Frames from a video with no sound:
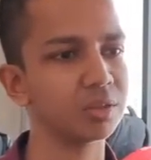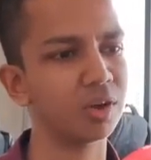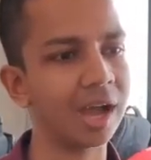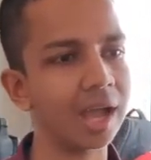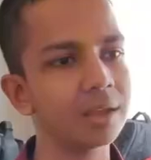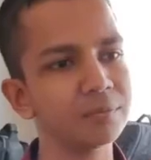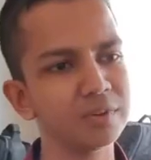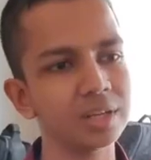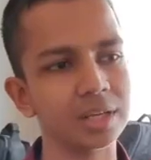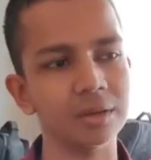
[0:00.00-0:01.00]
So I
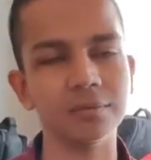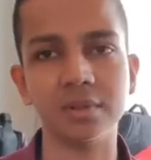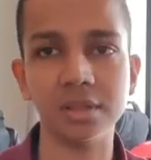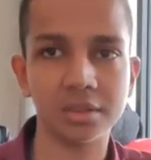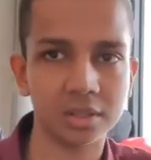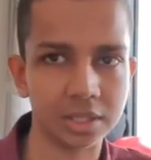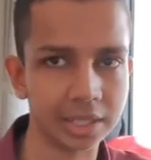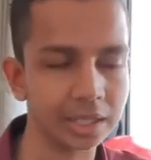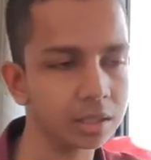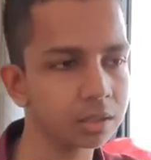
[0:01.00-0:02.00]
will give this
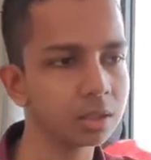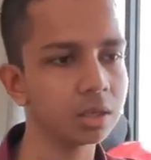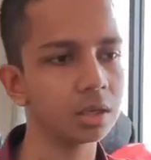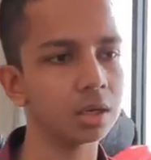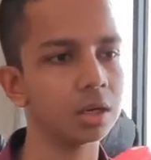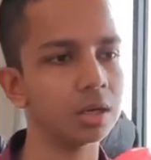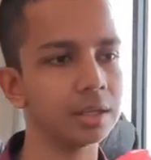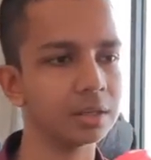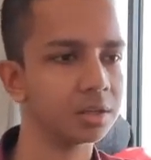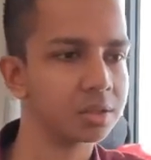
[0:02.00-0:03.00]
link
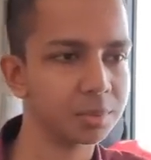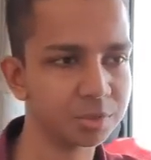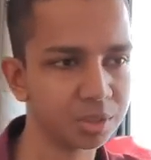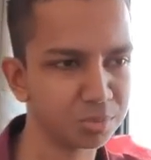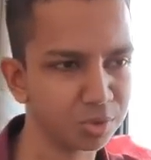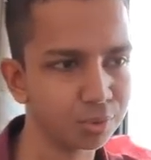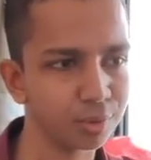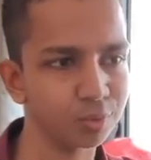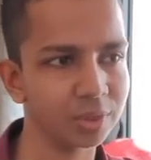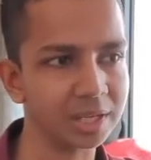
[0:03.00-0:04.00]
in the description below so
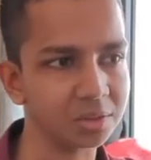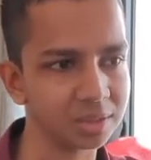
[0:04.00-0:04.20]
you can